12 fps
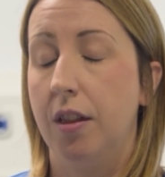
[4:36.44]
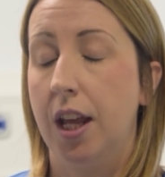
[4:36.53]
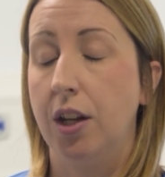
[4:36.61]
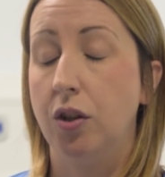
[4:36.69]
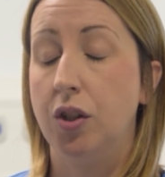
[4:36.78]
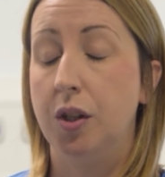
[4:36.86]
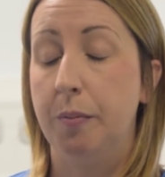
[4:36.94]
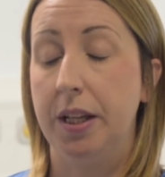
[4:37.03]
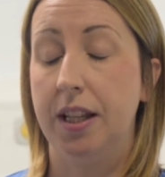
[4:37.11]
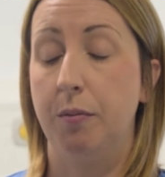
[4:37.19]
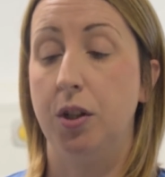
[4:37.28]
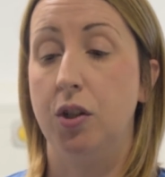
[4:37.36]
It used to be
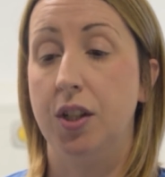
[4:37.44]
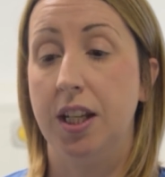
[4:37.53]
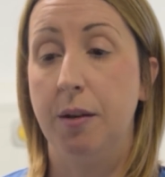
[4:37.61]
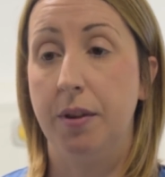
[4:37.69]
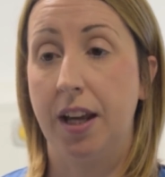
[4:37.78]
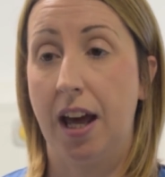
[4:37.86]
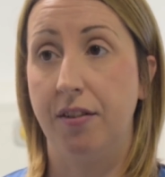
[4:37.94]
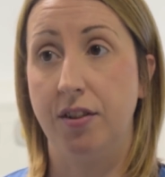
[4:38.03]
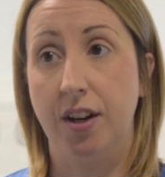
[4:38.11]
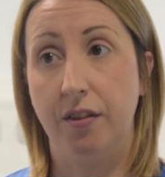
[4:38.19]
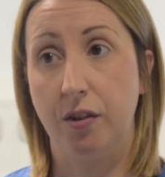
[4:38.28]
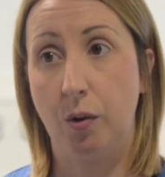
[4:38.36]
that we used to keep the
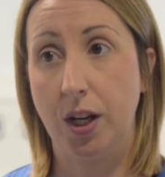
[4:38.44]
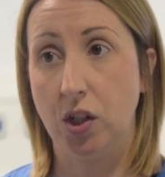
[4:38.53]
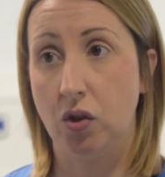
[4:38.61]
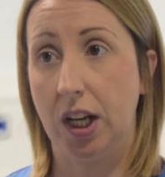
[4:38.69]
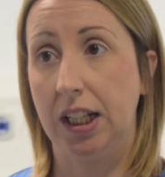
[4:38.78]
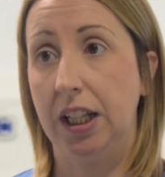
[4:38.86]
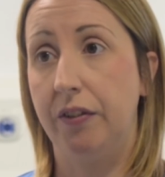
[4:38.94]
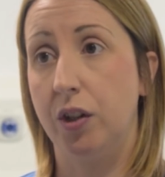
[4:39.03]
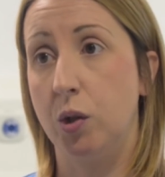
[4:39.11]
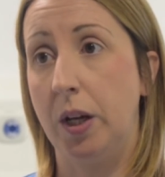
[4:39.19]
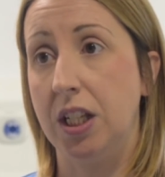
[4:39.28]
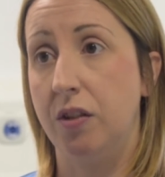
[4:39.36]
catheter in quite strictly for
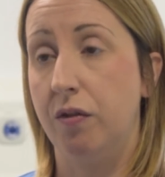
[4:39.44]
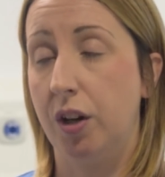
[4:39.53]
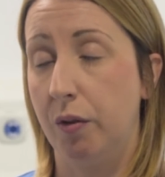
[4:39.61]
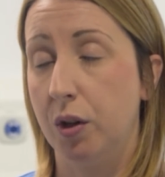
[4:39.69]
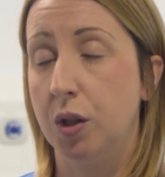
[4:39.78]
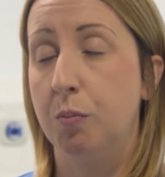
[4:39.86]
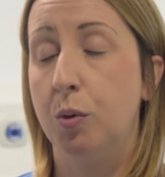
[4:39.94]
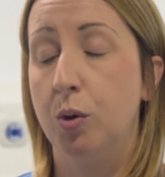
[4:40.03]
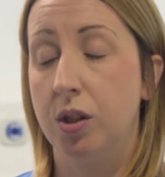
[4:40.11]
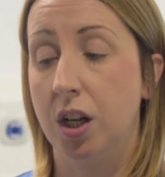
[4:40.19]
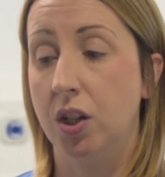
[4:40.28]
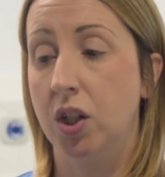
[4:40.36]
24 hours
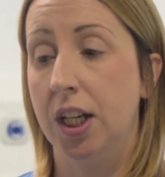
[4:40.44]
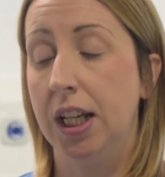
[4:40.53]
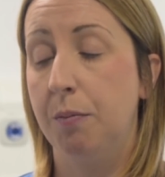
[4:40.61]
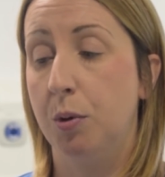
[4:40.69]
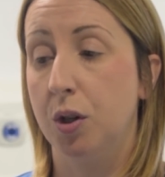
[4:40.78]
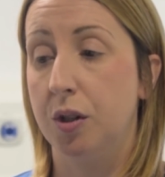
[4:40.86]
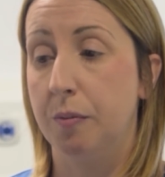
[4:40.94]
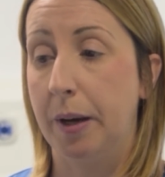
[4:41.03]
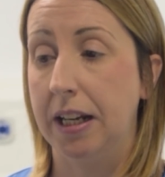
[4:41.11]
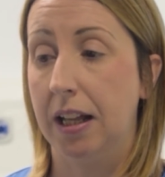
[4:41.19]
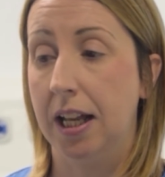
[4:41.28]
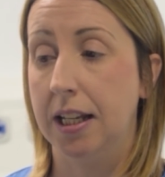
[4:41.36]
post-surgery,
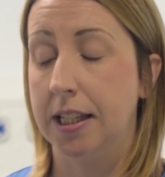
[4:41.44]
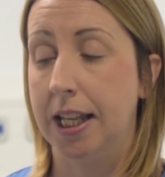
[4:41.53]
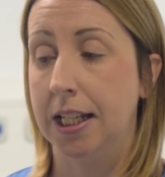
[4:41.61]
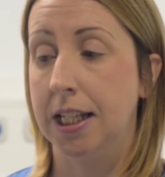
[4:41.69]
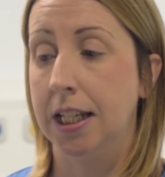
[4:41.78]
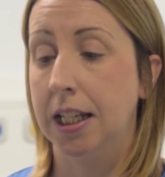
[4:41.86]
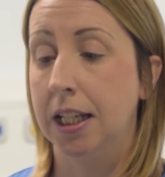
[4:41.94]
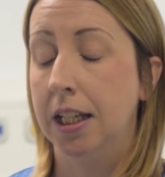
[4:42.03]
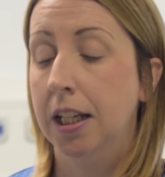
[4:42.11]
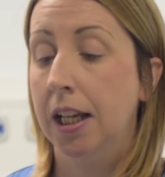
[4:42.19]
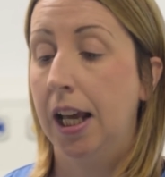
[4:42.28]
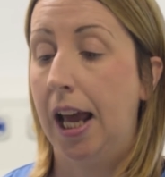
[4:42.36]
post-spinal anaesthetic.
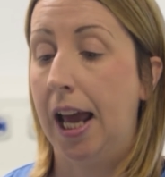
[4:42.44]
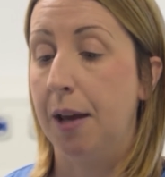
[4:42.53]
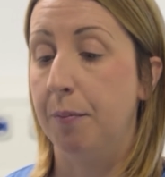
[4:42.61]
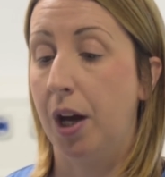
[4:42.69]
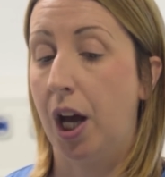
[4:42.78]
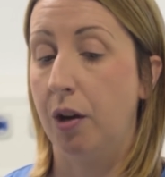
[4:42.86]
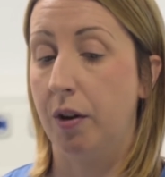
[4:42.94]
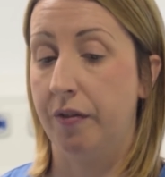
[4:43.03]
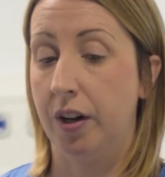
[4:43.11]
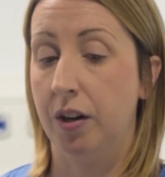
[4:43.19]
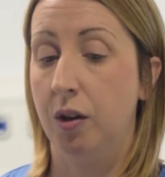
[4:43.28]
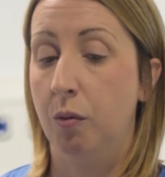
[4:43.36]

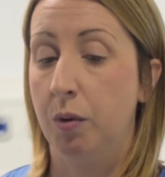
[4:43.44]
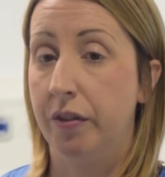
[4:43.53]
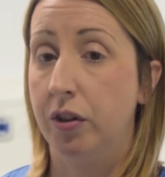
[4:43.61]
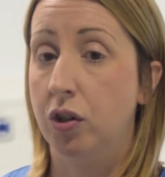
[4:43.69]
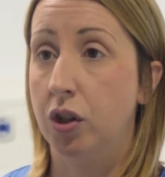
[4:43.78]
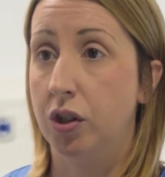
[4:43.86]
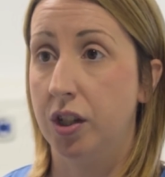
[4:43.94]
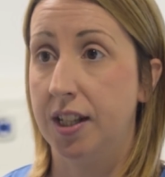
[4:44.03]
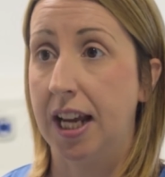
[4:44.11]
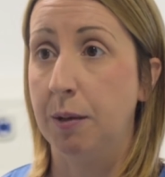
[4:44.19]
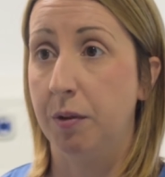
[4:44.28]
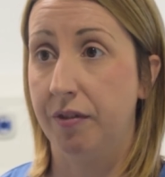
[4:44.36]
However, we have reduced the
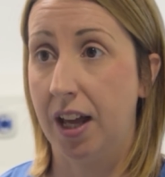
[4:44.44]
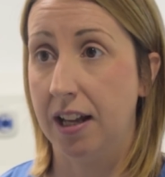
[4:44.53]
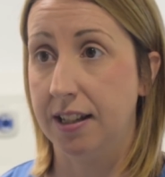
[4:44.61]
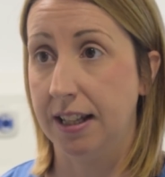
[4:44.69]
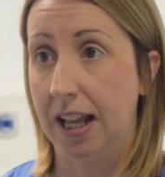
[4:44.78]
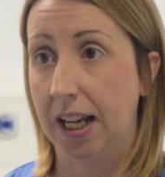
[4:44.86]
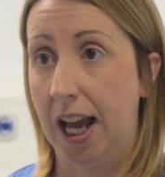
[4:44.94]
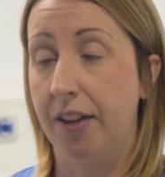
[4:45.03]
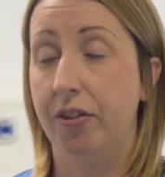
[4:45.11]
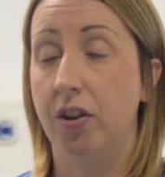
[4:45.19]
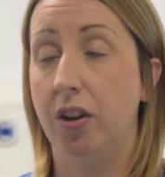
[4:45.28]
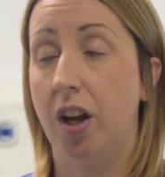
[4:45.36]
time of that, and that
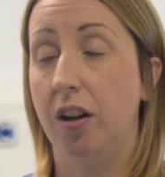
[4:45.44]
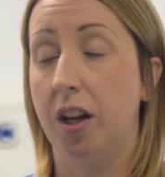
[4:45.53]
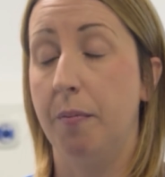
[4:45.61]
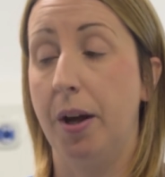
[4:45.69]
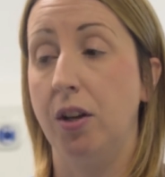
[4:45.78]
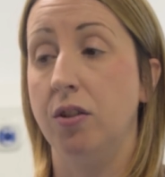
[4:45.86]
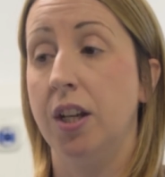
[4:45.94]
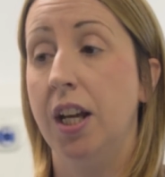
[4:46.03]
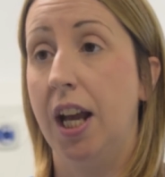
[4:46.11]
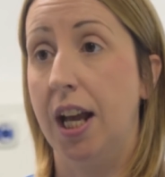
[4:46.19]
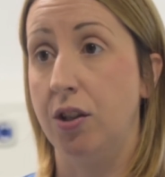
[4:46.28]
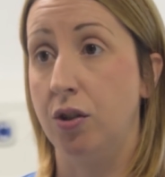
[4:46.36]
catheter can come out
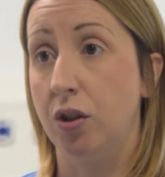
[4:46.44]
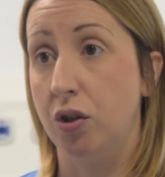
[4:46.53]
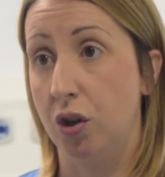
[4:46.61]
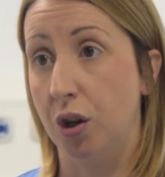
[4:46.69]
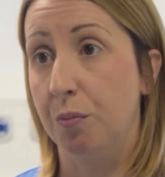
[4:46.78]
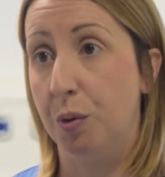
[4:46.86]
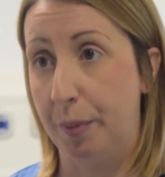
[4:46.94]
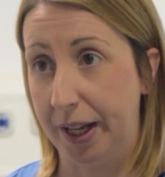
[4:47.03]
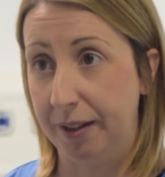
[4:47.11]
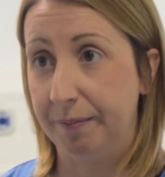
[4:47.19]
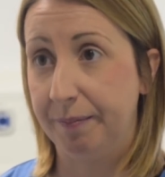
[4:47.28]
as soon as you're mobile.